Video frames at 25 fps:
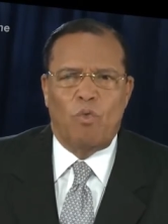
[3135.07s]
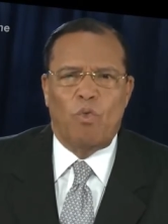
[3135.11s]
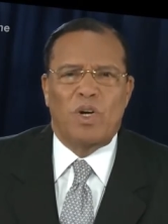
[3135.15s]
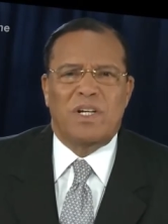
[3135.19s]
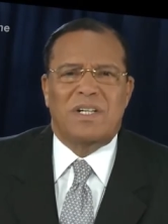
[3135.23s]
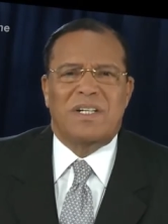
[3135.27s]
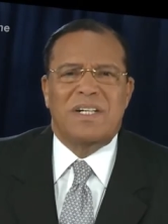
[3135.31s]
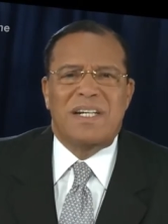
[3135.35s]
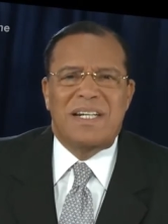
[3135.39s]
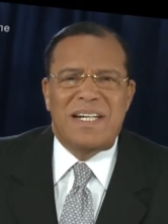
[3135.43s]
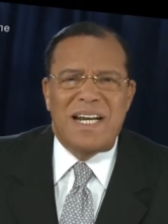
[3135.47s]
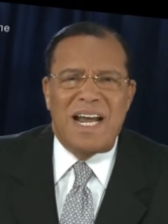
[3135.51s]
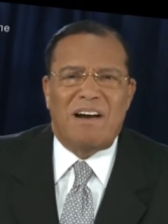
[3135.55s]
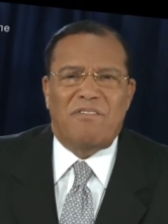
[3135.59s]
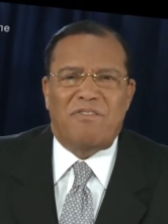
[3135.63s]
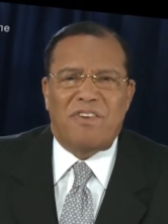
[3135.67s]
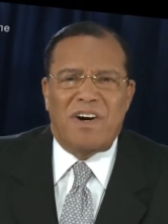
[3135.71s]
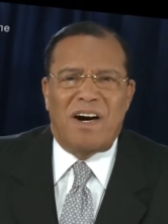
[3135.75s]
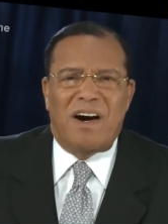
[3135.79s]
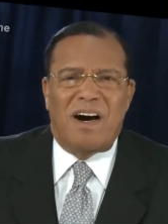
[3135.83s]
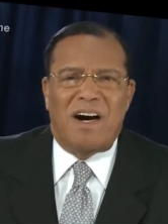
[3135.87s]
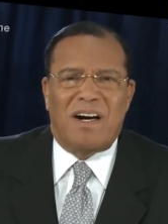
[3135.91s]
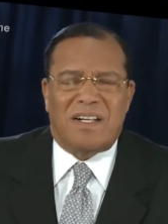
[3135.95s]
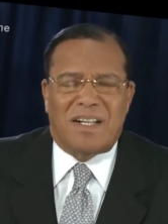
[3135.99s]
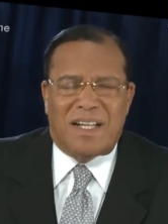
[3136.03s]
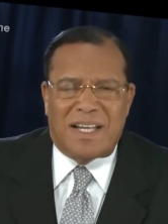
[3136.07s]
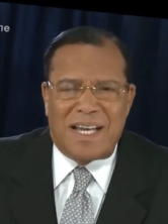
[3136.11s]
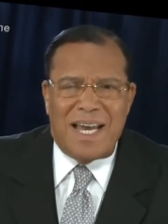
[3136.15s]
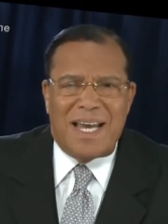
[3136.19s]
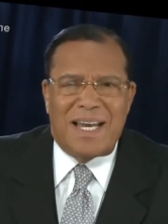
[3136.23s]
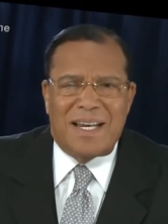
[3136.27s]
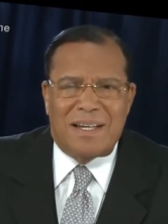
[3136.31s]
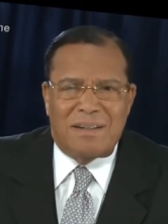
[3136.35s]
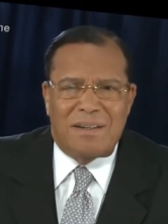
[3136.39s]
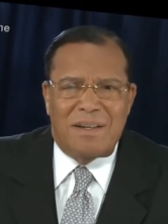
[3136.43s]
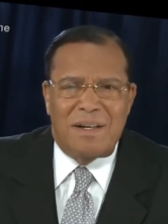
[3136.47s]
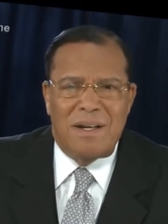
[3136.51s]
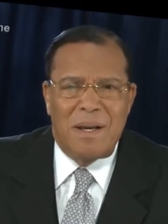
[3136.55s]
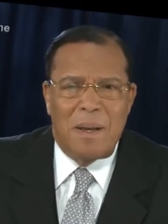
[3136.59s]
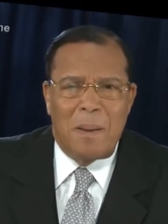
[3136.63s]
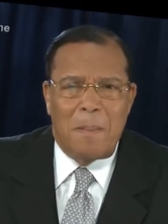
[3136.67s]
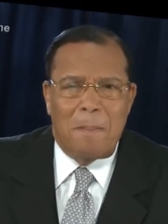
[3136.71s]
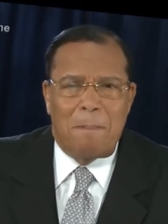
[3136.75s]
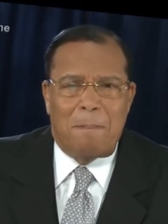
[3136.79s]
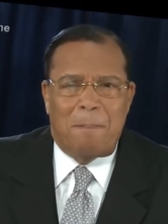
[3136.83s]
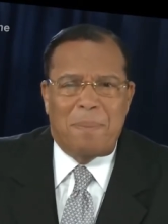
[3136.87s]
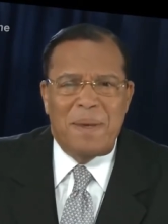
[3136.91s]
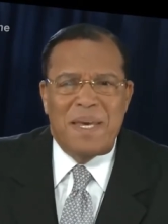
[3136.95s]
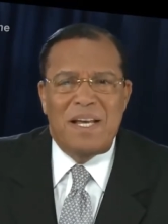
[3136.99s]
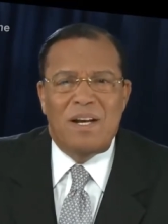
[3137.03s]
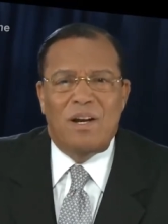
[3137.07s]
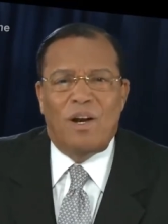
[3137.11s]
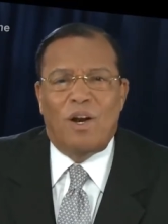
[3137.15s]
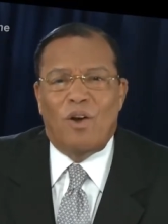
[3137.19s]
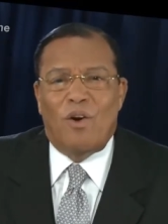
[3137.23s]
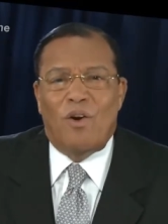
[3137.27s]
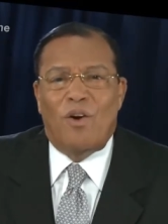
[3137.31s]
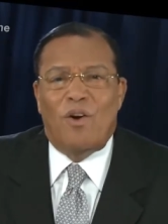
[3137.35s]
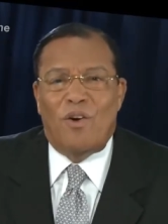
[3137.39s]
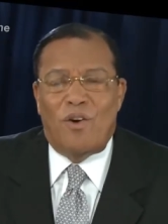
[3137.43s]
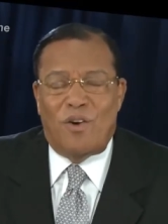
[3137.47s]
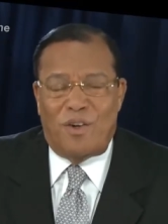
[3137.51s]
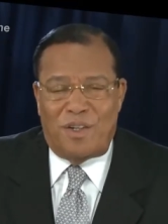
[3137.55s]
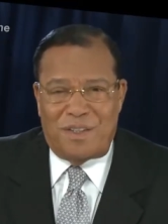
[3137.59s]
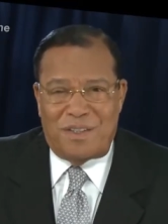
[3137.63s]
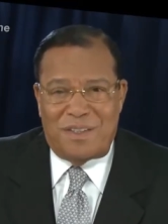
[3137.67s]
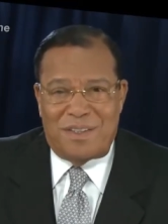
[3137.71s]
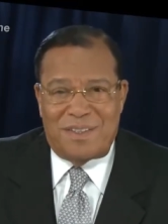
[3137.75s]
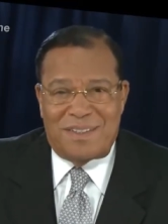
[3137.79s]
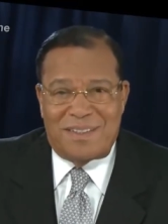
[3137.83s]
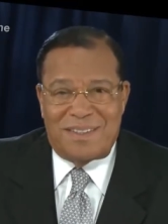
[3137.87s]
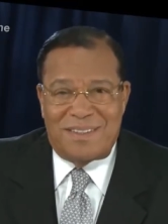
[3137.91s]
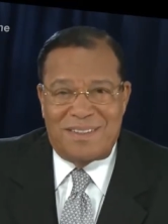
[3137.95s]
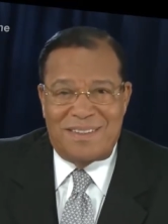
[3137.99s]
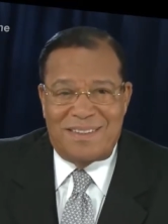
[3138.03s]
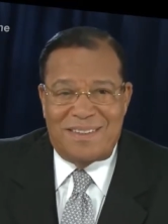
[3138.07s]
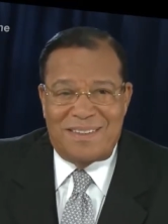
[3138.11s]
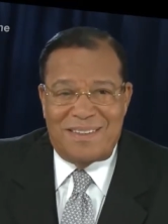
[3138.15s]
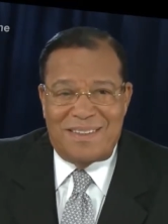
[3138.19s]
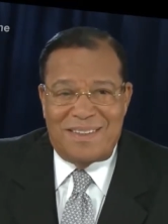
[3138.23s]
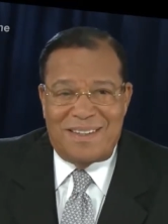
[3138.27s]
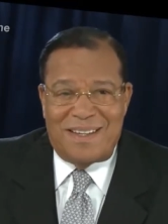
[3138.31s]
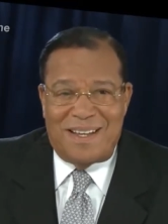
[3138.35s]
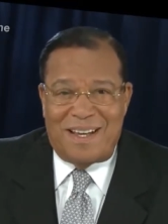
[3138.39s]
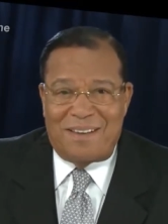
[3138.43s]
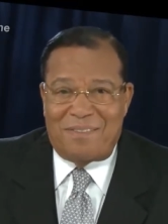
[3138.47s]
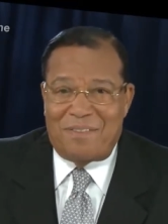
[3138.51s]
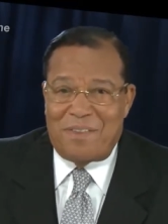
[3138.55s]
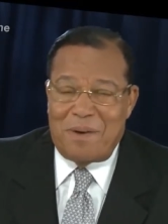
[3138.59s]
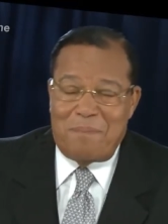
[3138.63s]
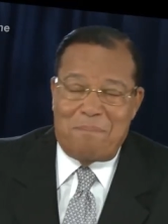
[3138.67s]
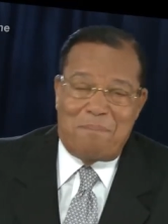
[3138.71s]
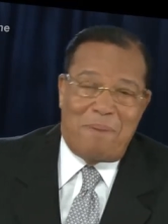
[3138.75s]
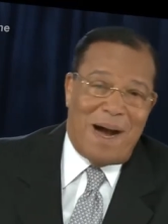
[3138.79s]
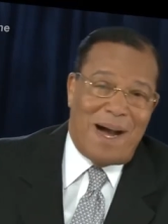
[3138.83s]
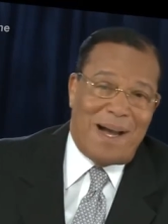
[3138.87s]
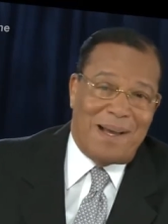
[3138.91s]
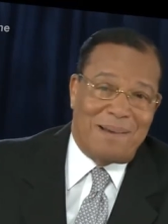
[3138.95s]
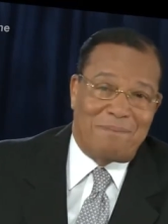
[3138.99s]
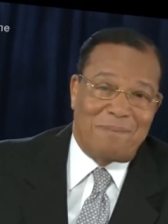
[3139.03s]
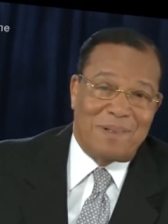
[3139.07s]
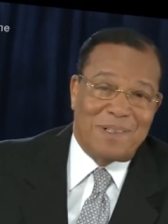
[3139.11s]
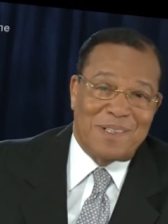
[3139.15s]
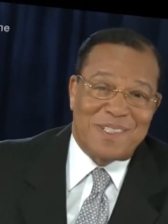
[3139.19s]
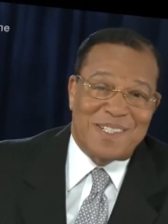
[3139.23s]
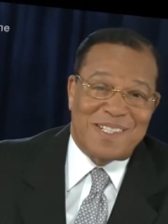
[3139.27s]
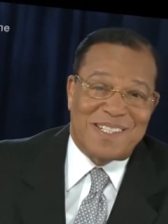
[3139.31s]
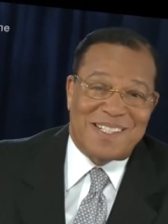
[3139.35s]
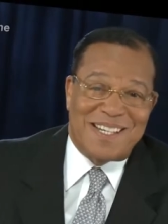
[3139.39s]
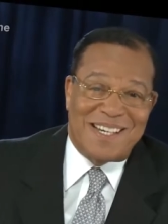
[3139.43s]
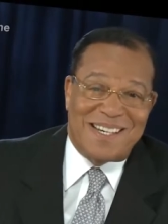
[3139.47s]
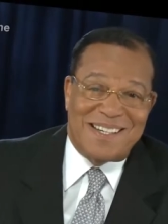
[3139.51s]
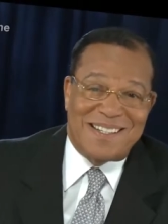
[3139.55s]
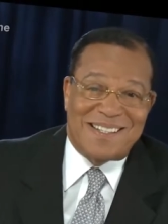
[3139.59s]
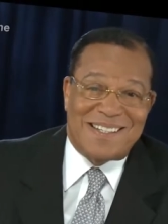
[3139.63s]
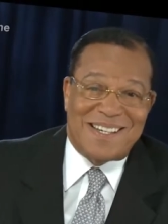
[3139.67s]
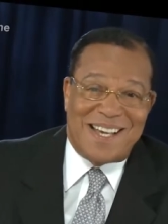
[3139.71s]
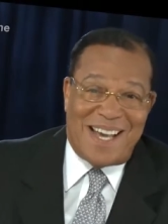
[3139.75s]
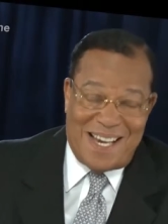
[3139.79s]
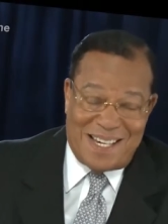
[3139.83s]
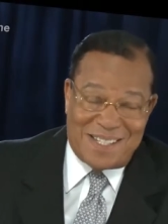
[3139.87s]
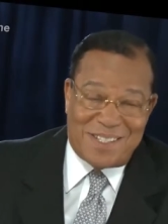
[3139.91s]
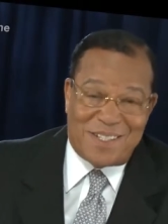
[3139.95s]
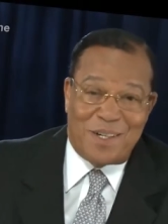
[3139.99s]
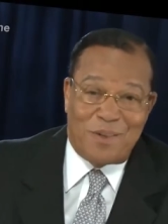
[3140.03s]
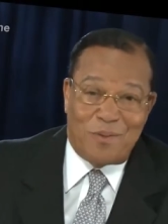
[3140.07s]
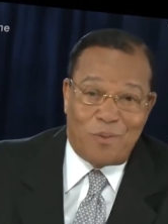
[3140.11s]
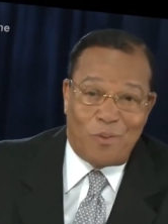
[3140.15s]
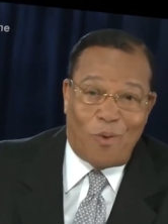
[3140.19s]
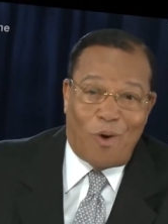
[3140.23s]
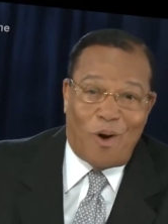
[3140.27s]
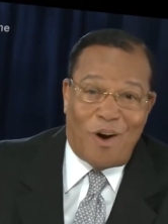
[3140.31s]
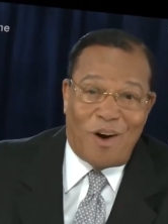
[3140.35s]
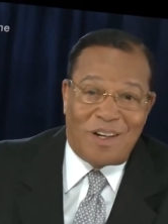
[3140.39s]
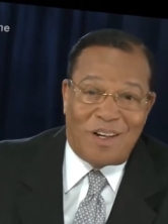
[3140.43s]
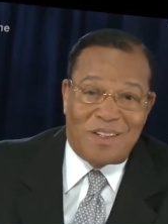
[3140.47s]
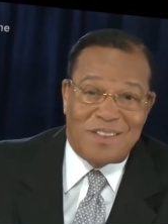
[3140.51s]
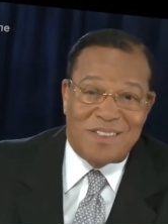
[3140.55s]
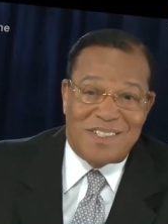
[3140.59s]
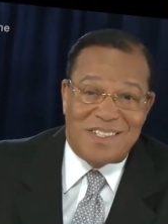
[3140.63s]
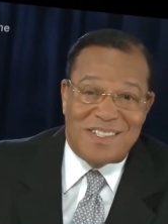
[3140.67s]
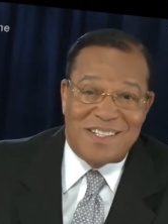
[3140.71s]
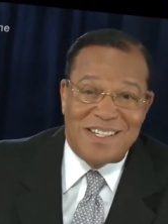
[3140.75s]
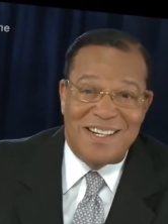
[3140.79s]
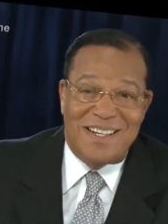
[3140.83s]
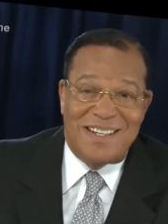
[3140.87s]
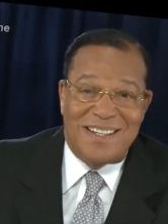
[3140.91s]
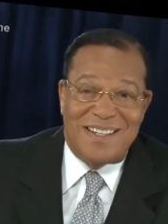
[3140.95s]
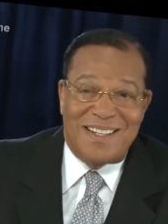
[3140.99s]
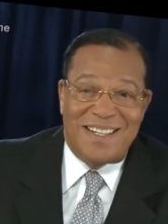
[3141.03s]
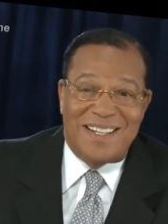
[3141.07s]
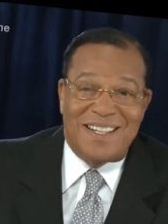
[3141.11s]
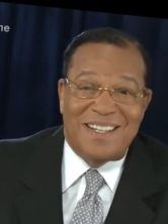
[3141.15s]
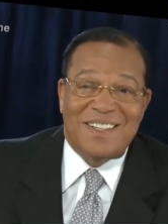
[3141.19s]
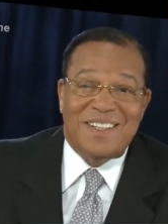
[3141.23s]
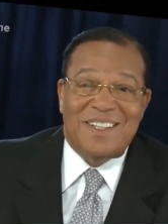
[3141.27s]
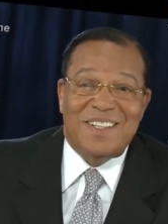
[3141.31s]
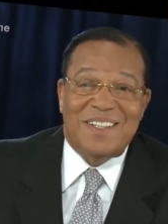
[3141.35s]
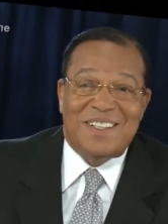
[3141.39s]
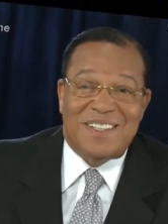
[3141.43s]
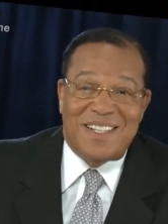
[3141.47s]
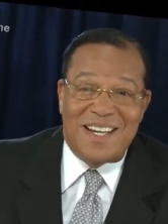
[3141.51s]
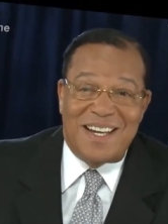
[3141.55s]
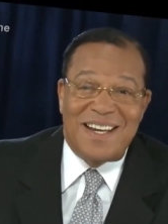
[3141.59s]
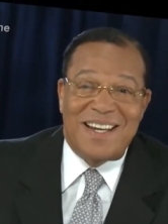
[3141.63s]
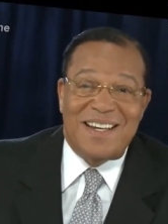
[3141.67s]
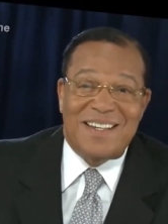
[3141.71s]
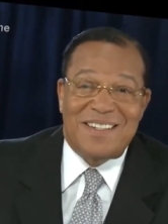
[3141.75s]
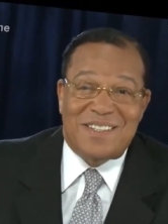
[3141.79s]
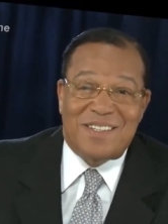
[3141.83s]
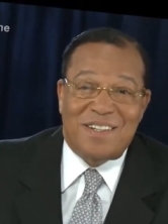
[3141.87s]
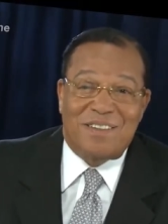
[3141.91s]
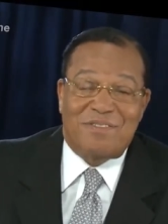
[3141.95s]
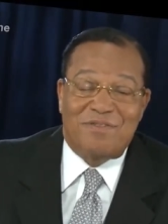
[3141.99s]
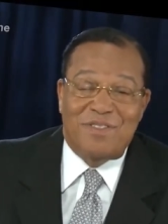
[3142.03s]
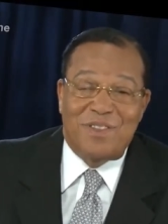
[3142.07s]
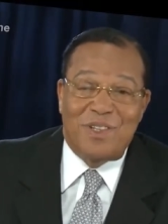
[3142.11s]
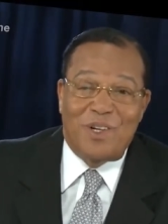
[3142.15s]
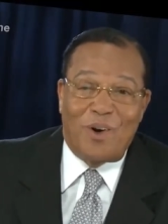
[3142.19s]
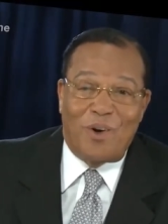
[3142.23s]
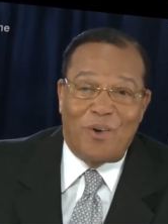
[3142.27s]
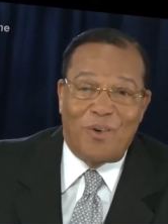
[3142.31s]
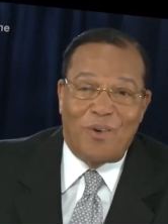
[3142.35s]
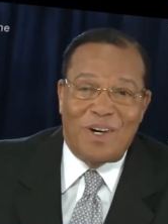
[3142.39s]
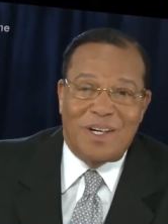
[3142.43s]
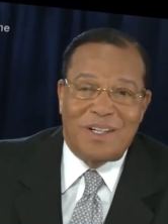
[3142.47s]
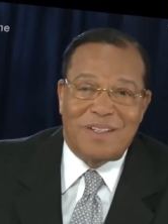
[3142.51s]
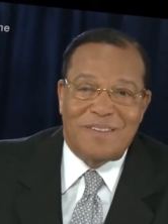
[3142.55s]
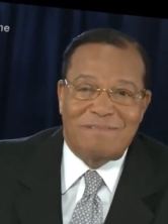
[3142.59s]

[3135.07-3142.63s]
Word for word: would never again be learned. And the Bible says, as it was in the days of Noah,